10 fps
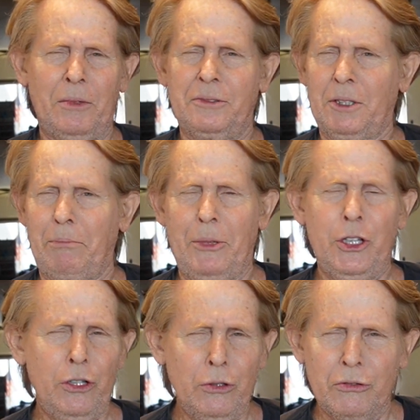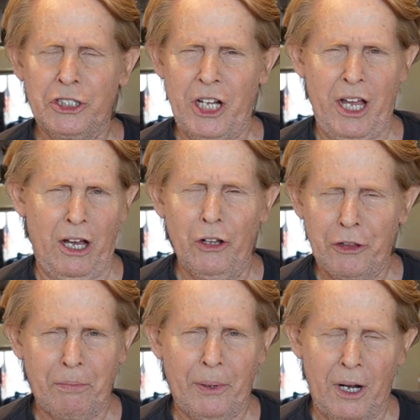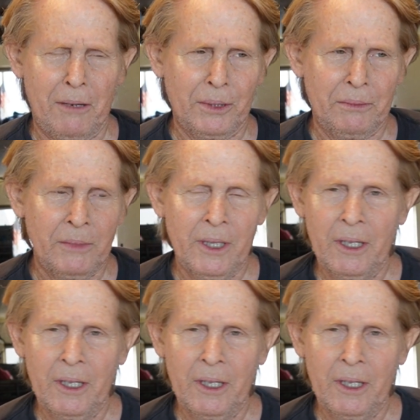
It was a huge health problem.